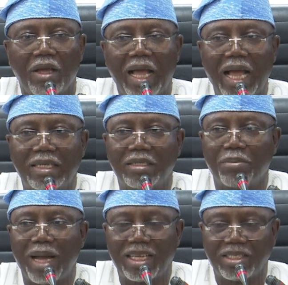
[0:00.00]

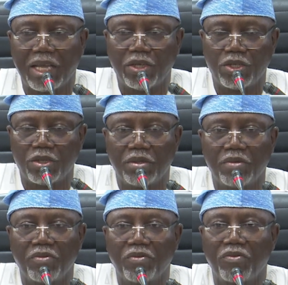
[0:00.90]
and by
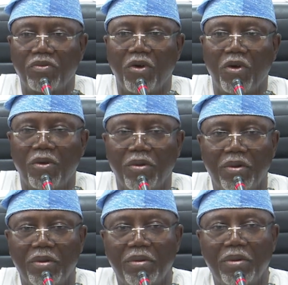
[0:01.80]
extension for
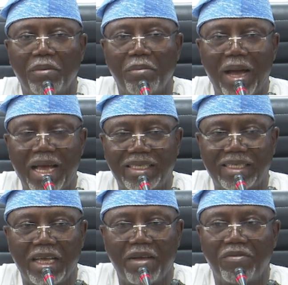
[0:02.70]

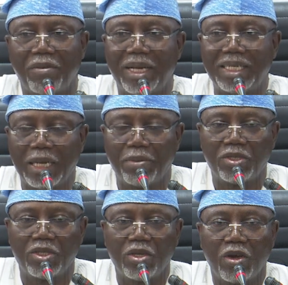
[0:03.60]
myself and my
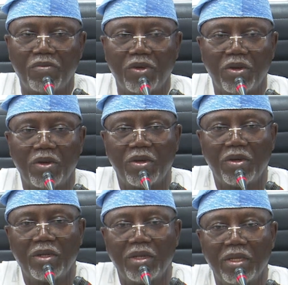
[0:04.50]
deputy governor
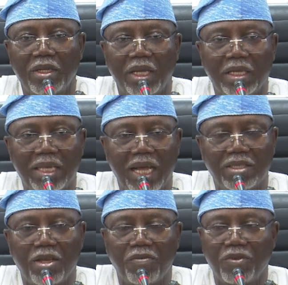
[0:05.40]
in
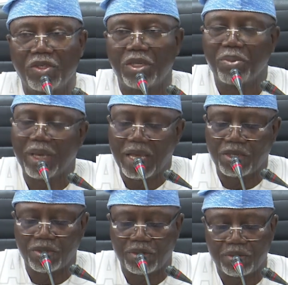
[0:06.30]
that governorship
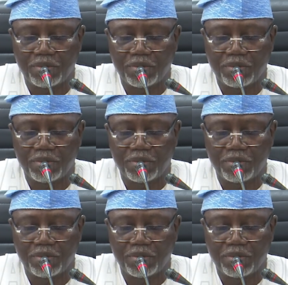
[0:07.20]
election.